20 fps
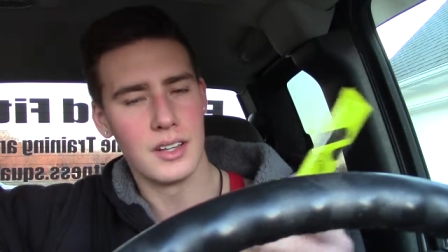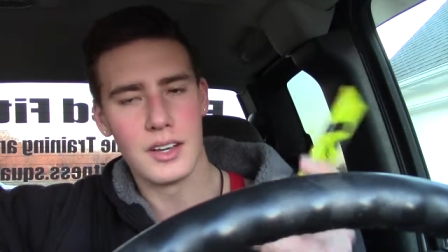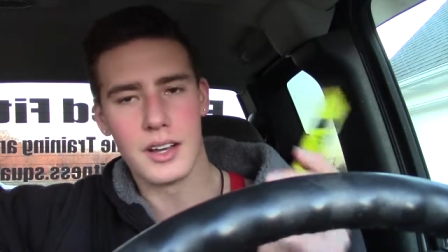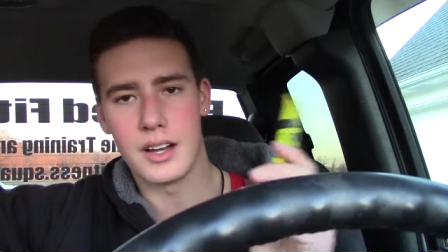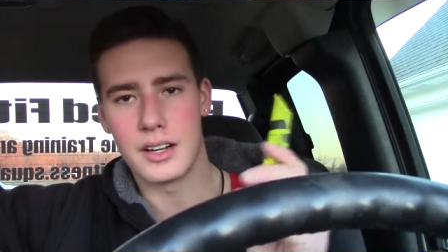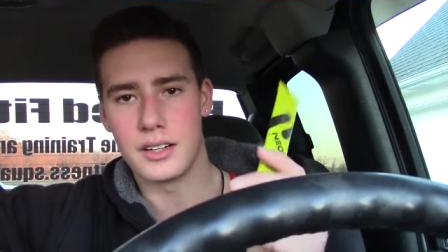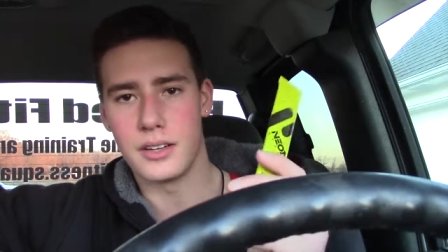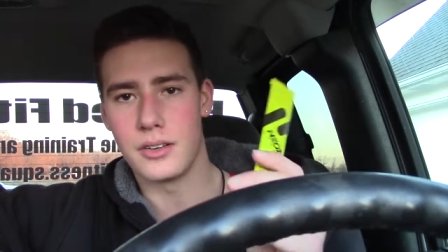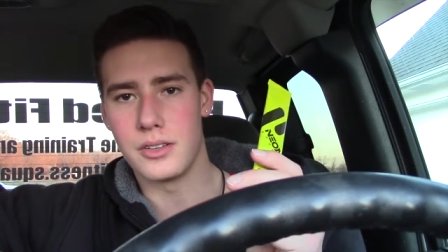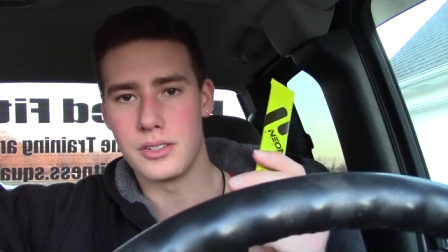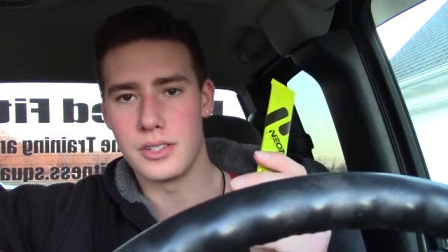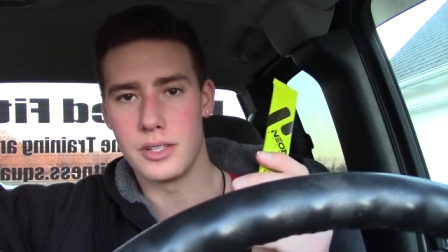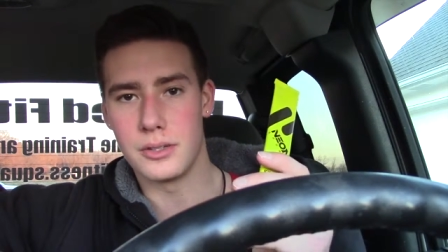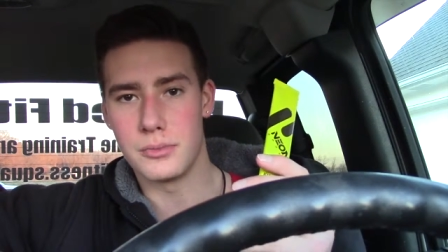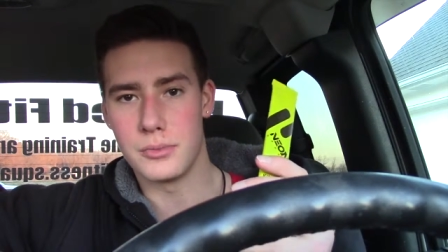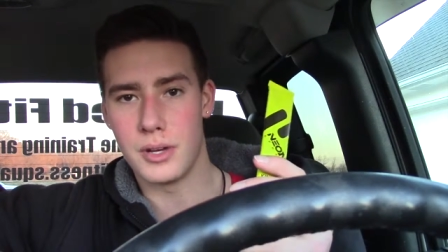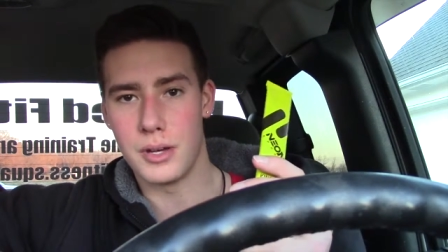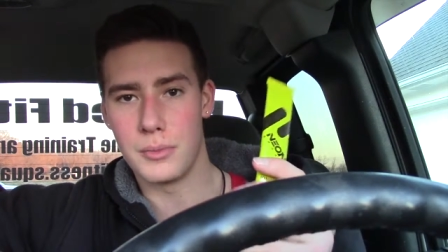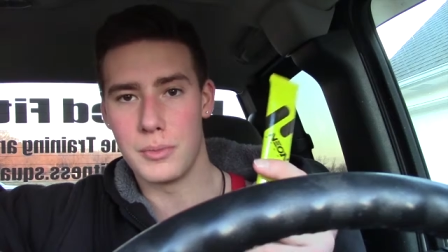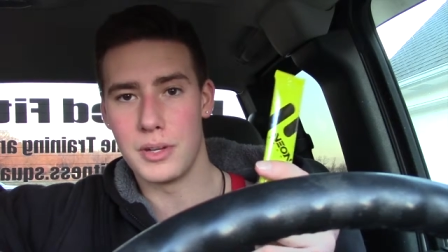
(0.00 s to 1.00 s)
I can always use
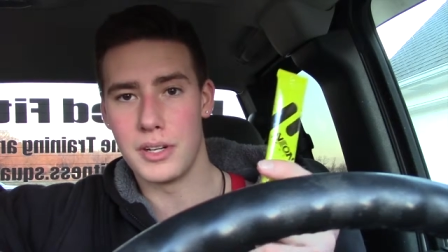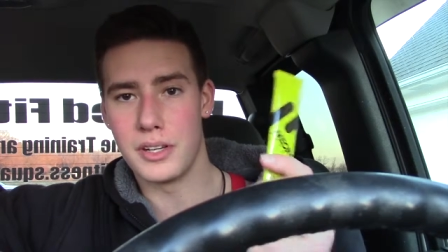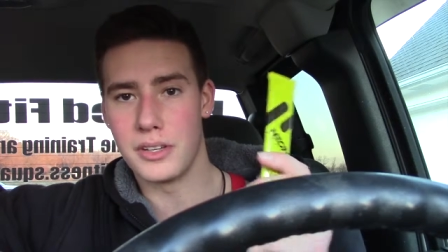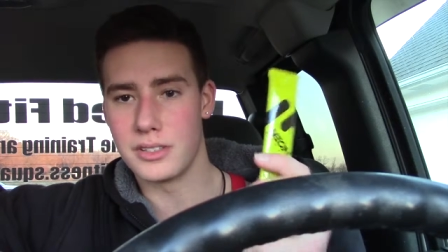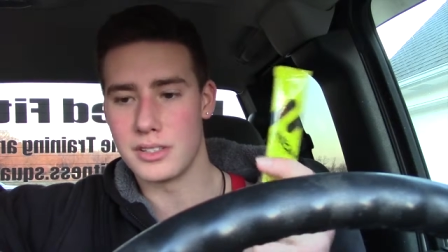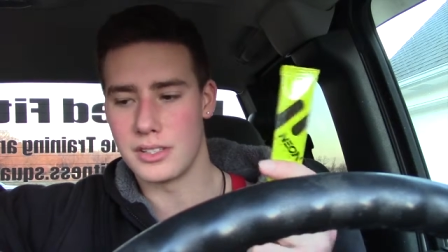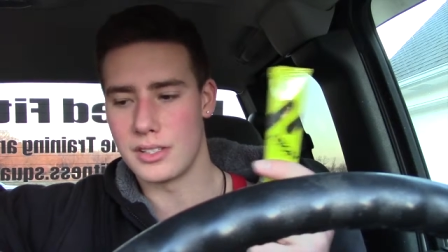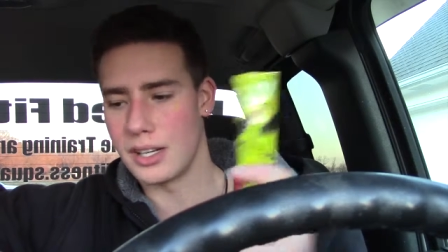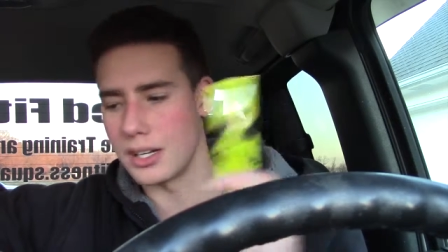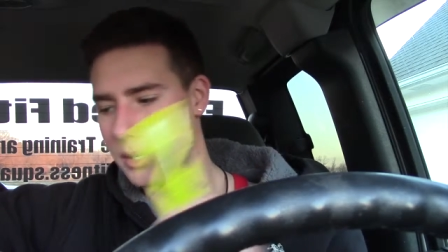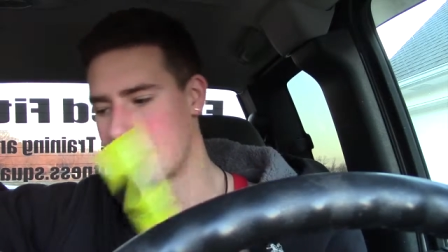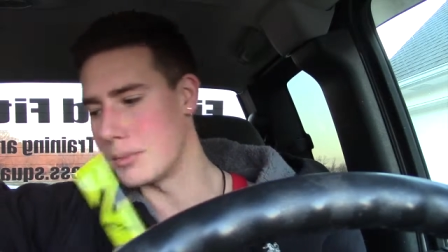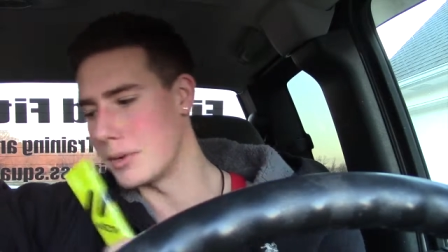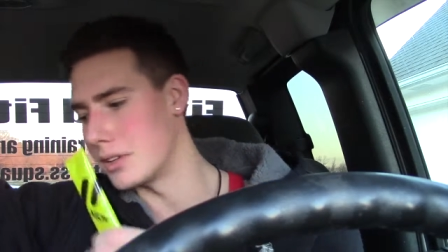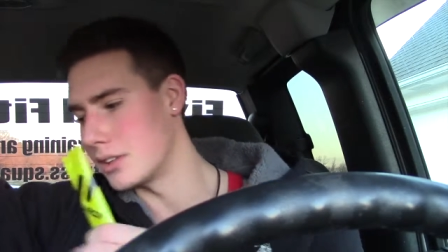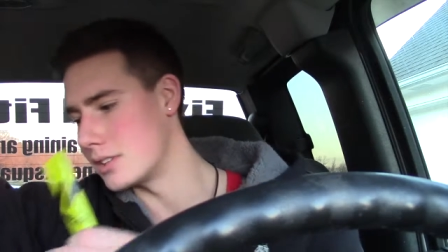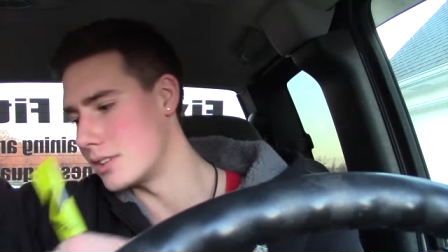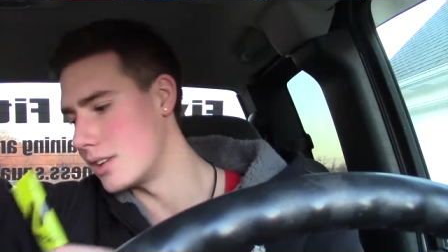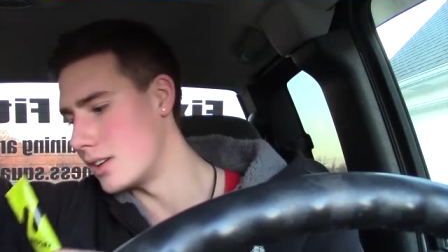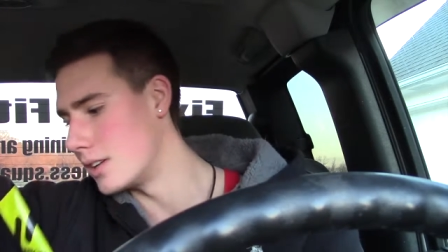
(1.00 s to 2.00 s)
my aminos, I take them all
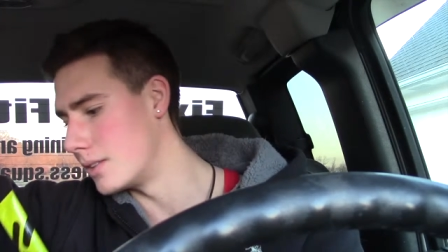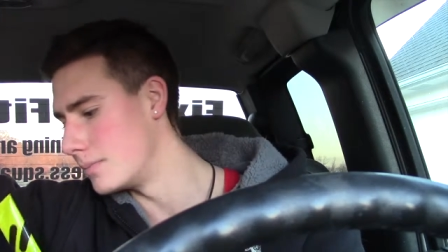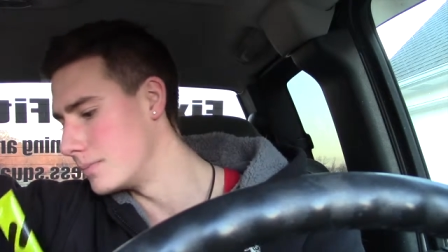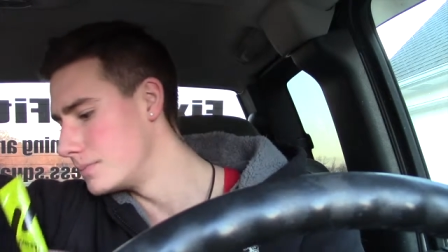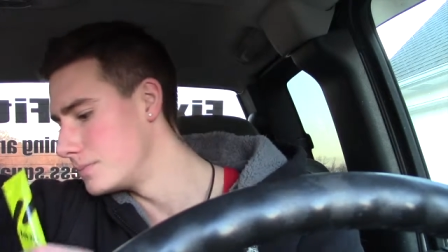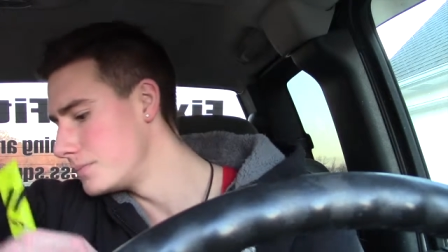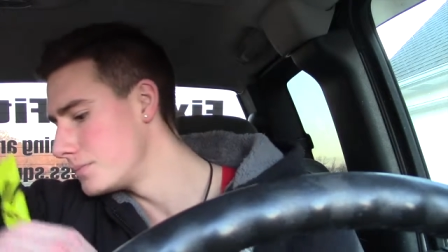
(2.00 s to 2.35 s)
the time.